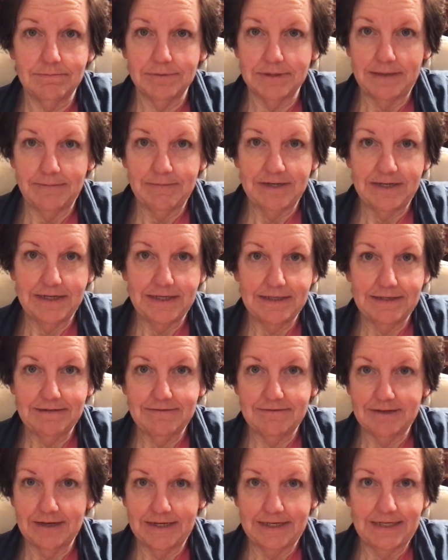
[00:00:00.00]
plumbing,
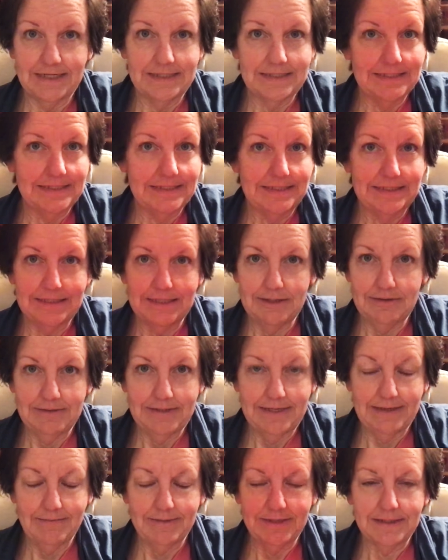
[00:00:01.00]
finances, you
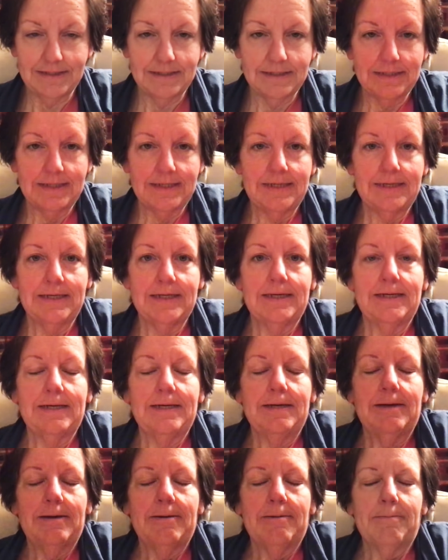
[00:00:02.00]
name it,
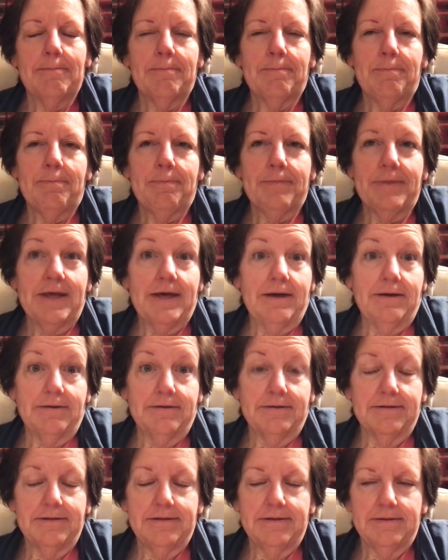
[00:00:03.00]

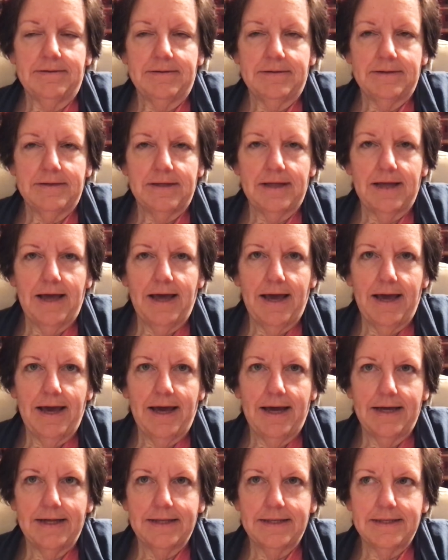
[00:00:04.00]
health.
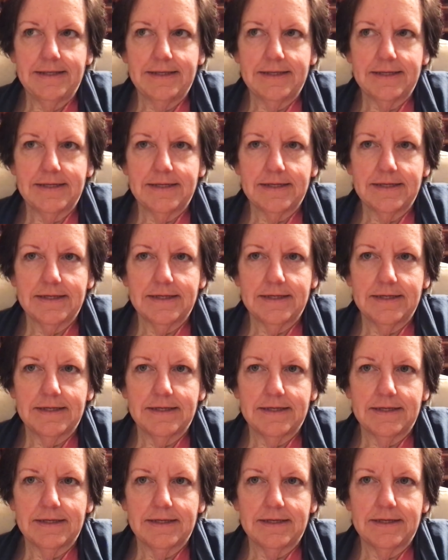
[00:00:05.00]
And
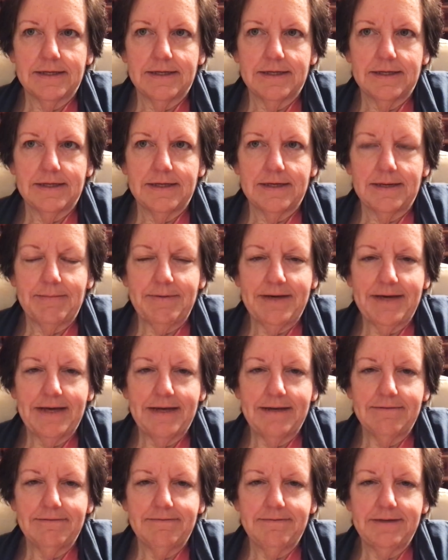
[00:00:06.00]
I
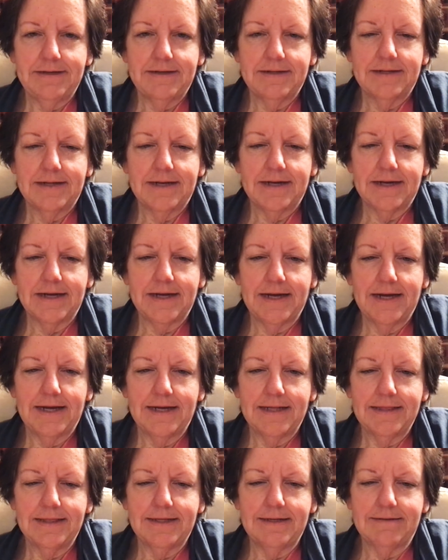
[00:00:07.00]
began to feel like I
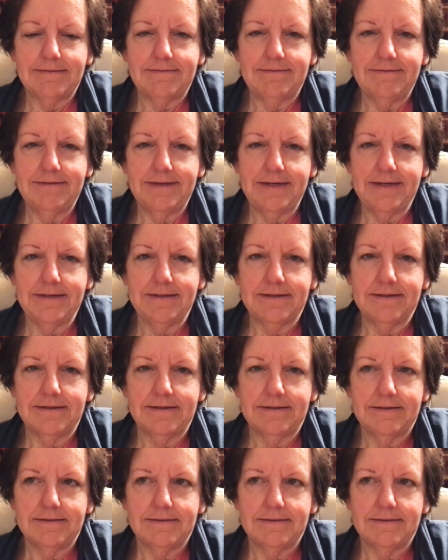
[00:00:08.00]
had little faith.